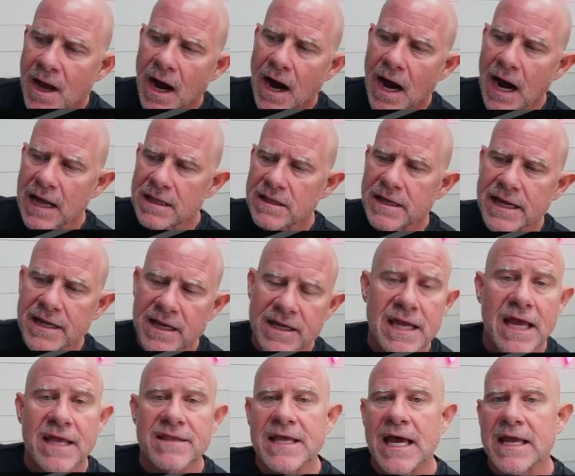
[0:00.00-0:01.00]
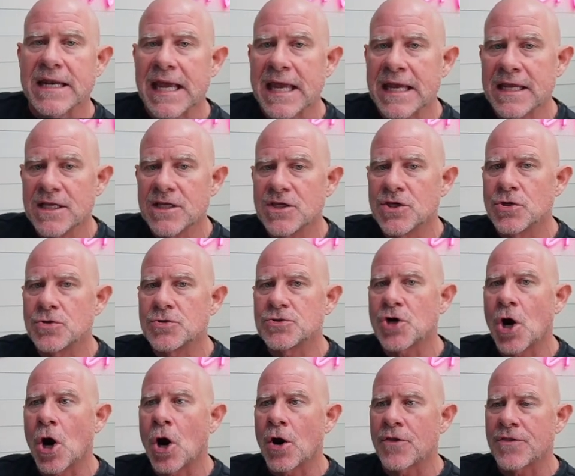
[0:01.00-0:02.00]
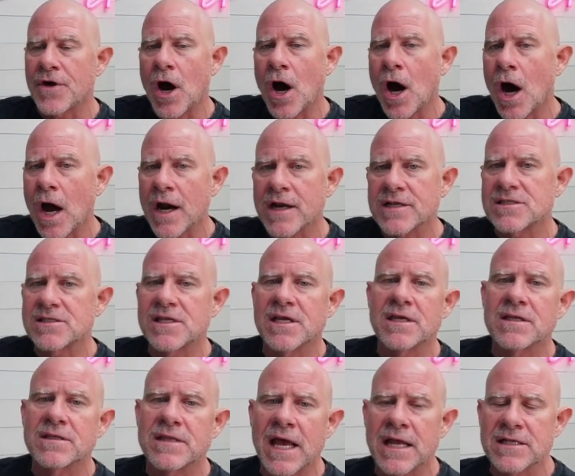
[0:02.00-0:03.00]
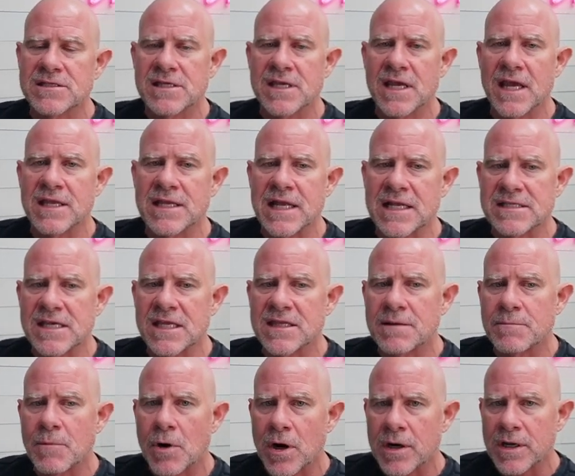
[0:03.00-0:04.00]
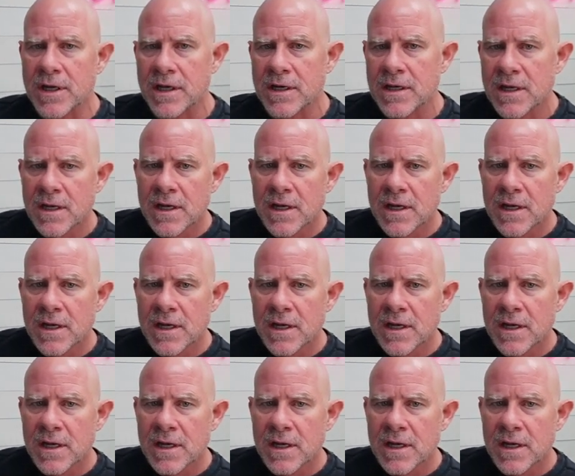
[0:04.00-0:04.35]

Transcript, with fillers: I like again that ADUs are the hottest thing that's that's hit the market.